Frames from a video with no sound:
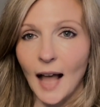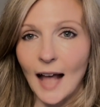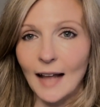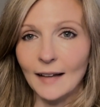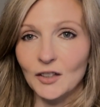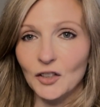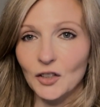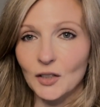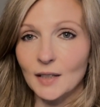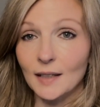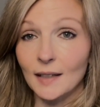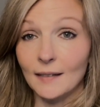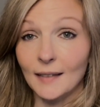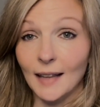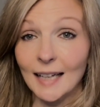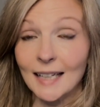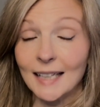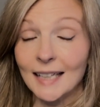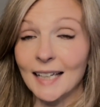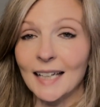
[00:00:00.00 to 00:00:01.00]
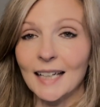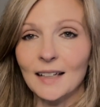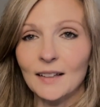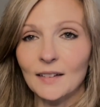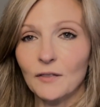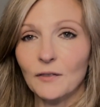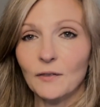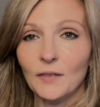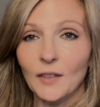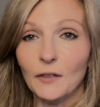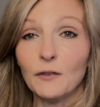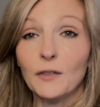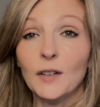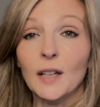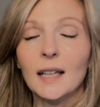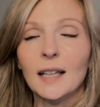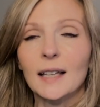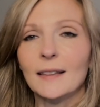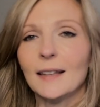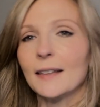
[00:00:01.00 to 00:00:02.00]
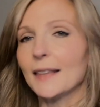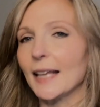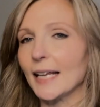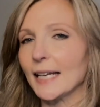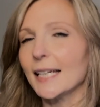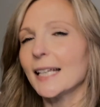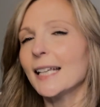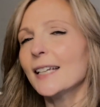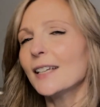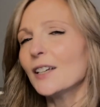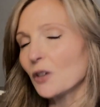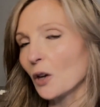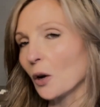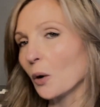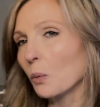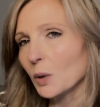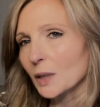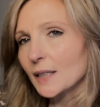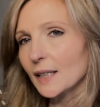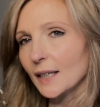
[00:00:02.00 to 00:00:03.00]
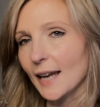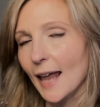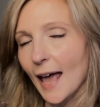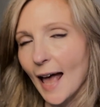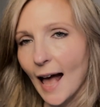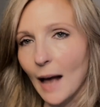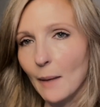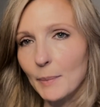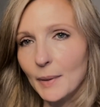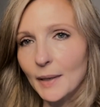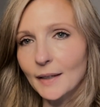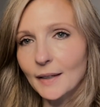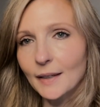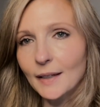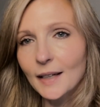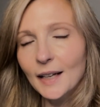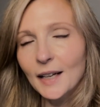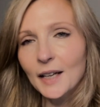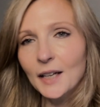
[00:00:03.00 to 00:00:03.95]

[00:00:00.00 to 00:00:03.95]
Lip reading: and just they need the feeling that they need to know what's going to happen.